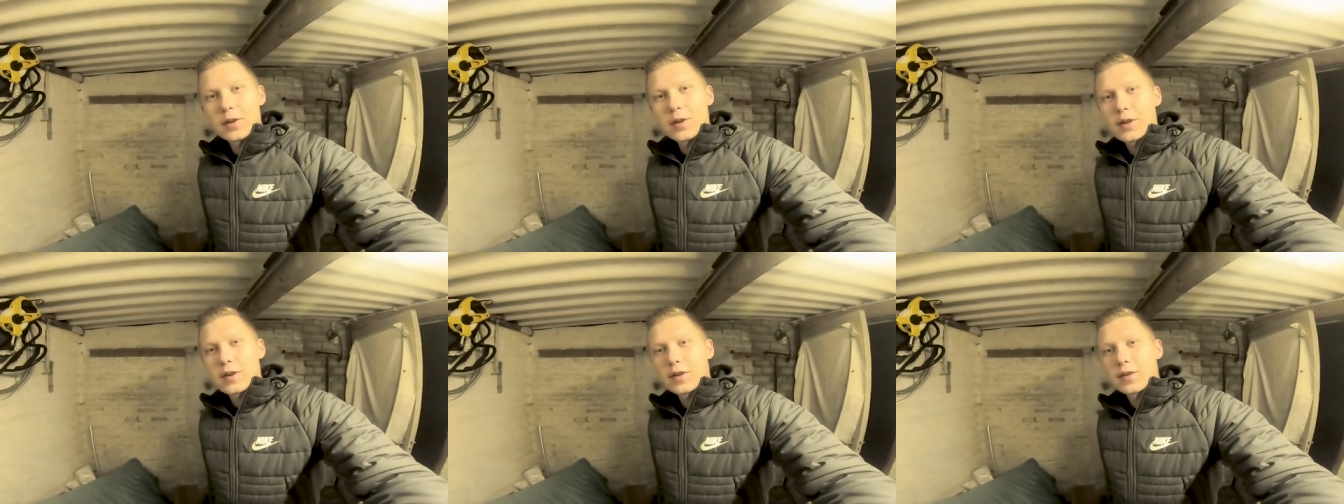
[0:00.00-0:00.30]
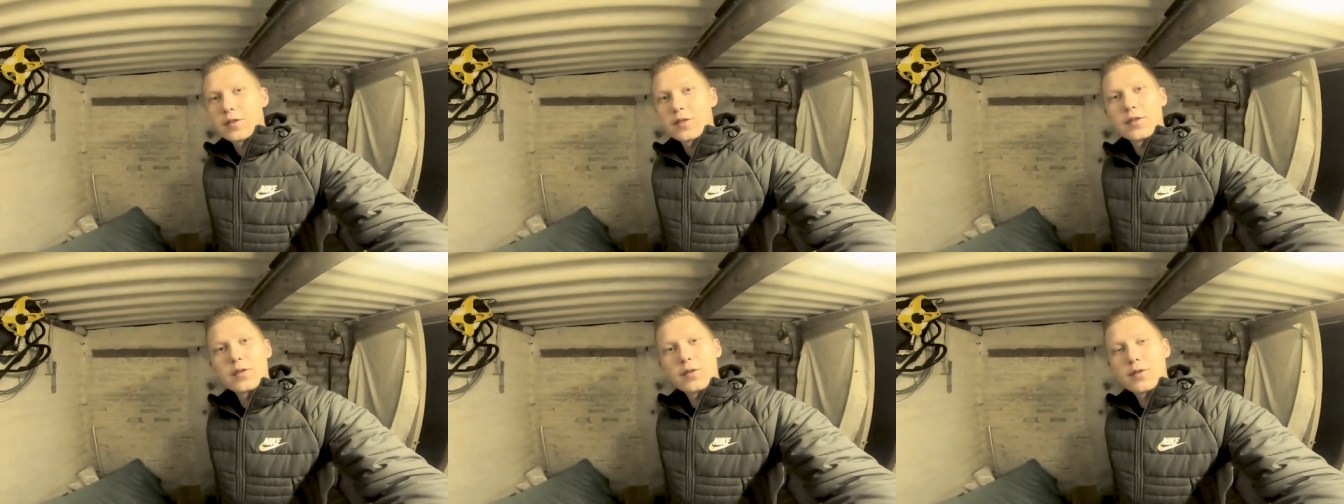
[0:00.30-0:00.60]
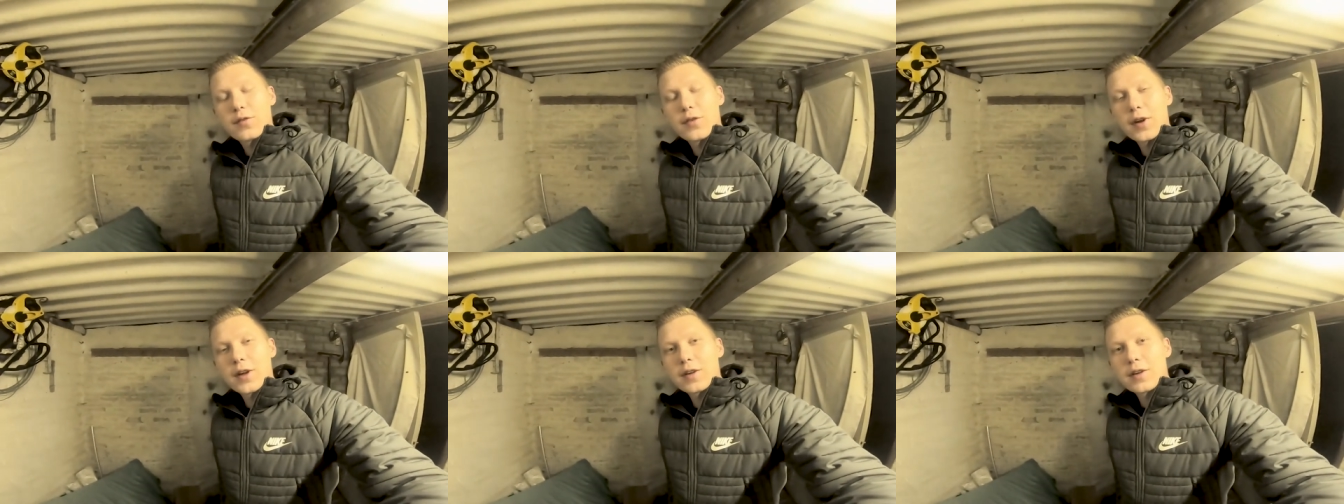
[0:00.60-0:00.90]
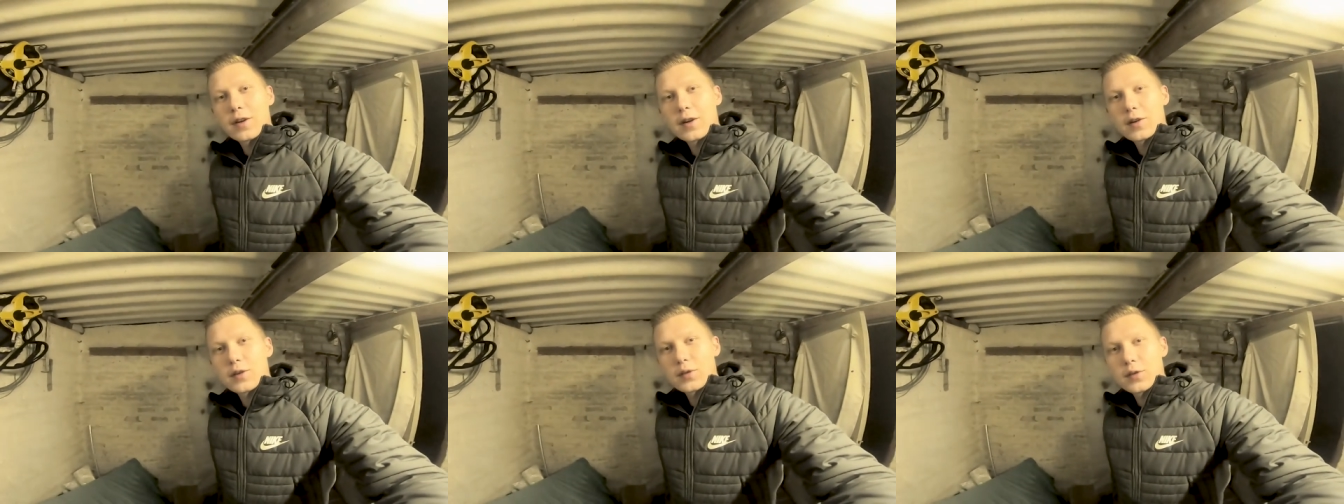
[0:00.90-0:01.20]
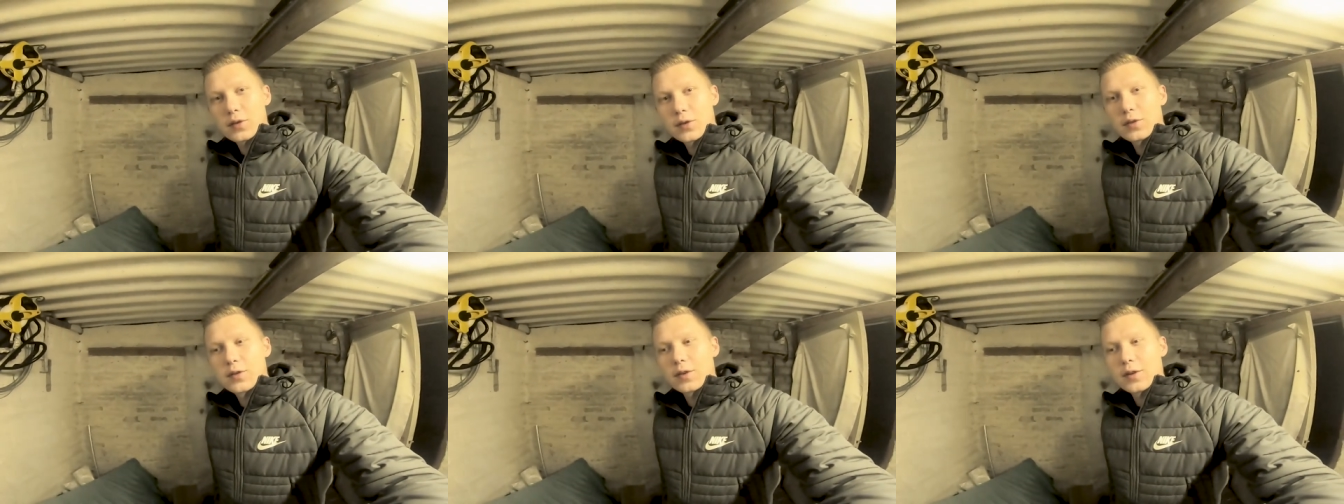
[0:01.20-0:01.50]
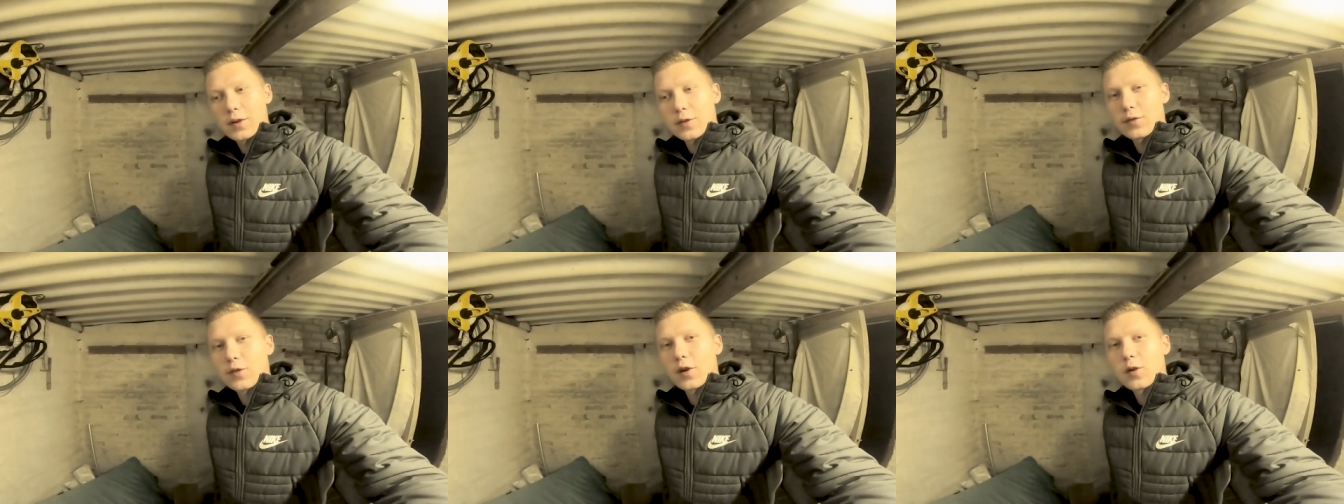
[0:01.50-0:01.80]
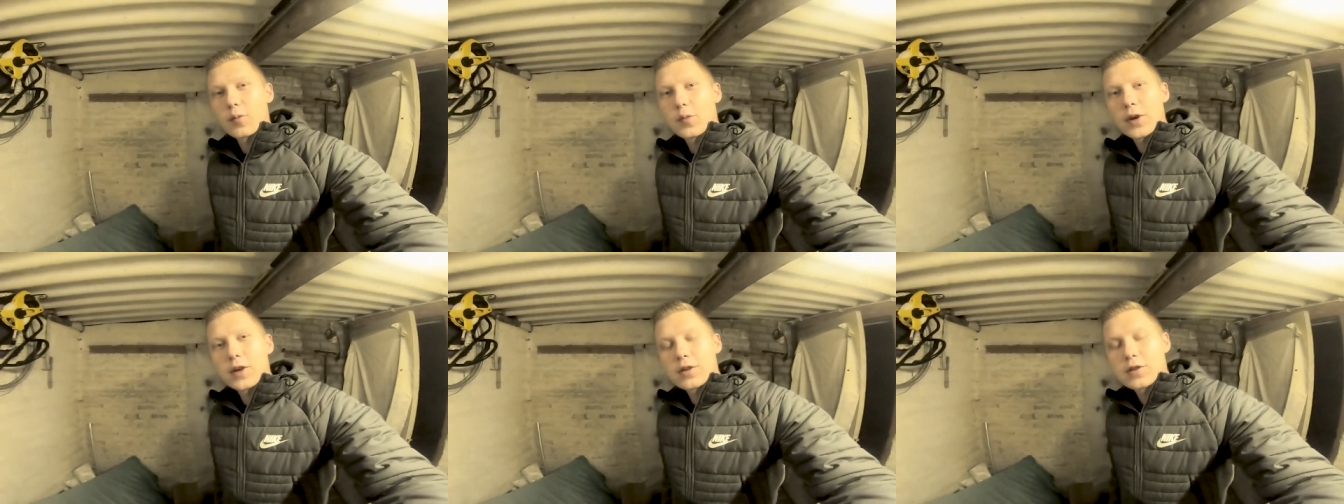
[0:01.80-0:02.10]
and find out if
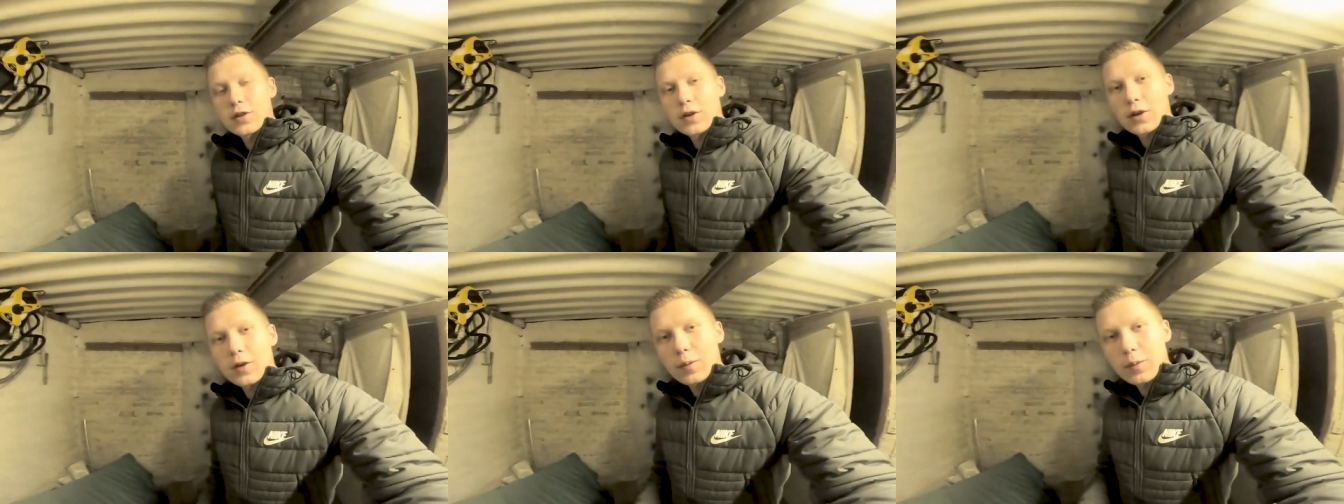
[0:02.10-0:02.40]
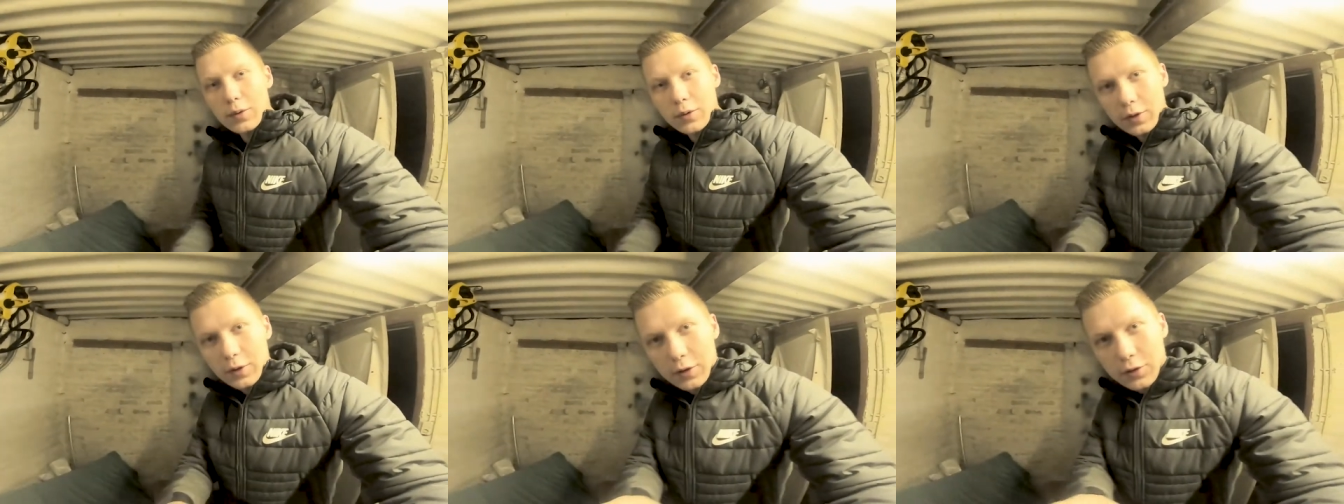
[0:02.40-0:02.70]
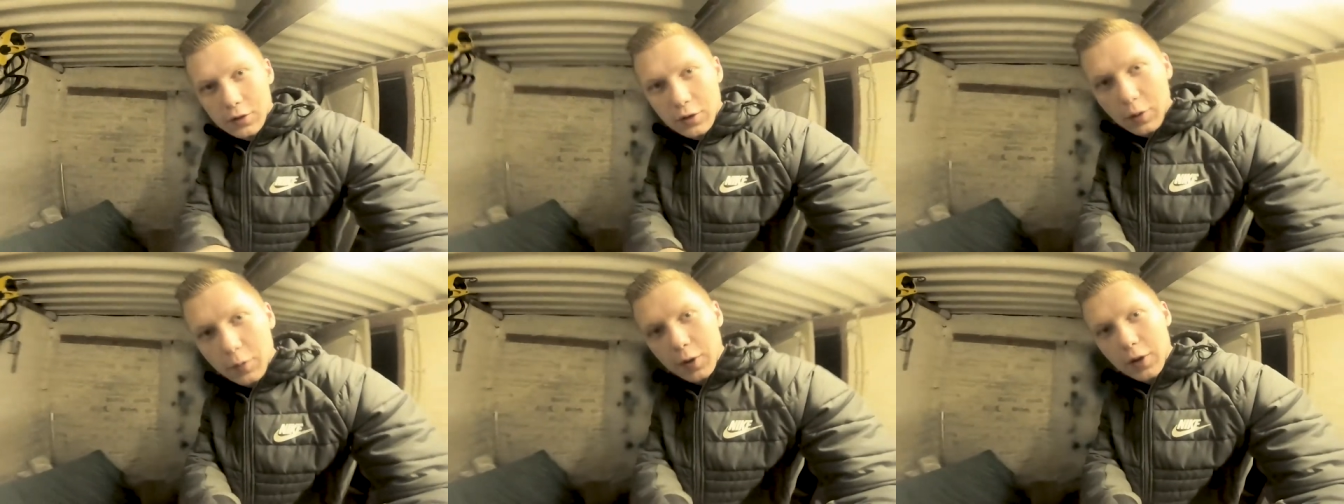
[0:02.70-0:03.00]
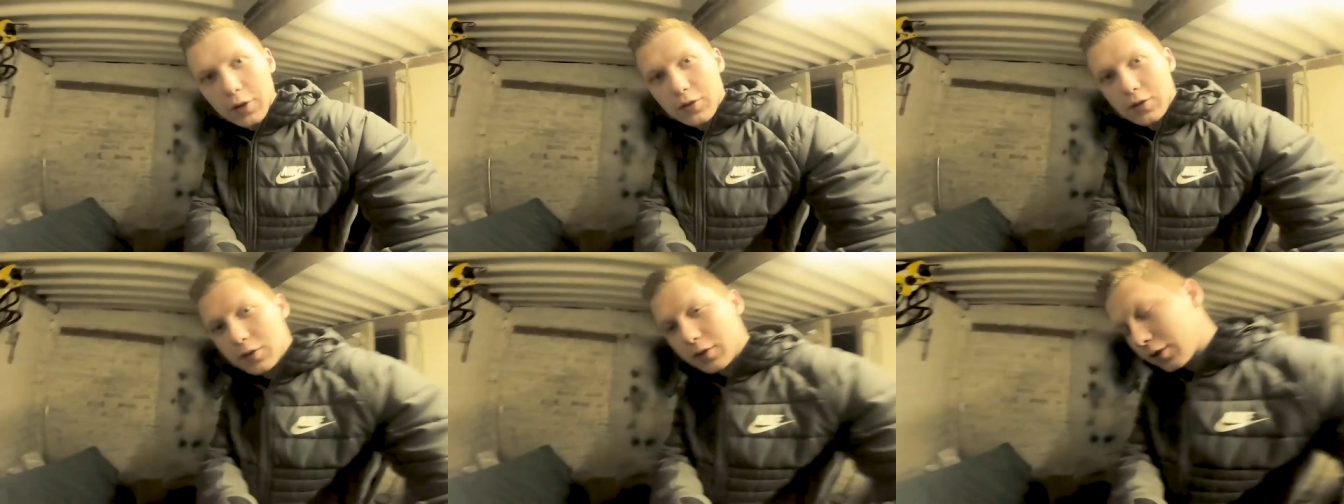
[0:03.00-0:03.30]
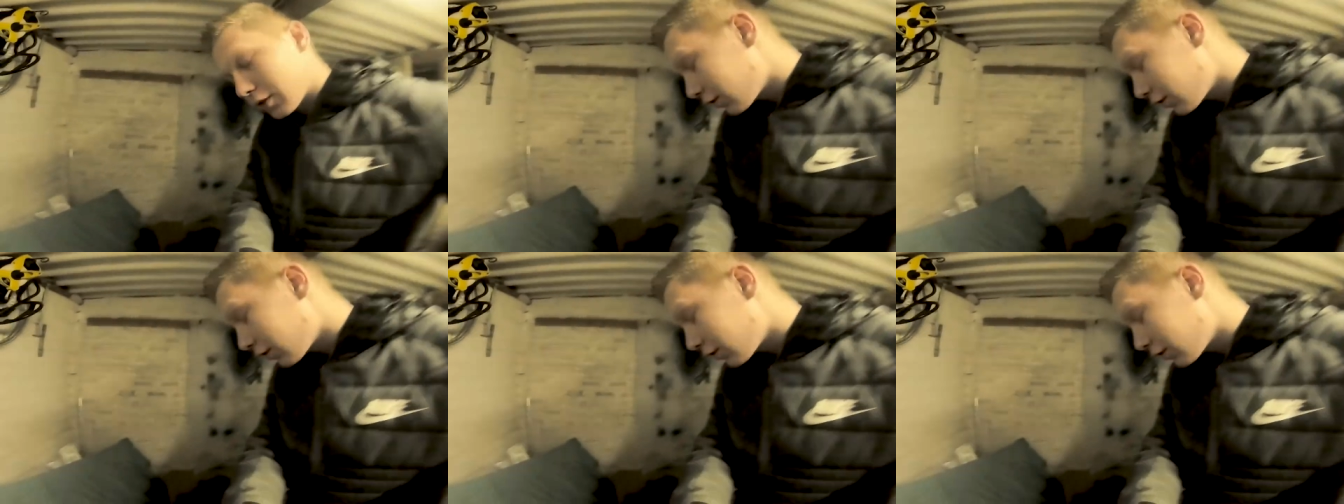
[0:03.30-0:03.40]
our paint job has come out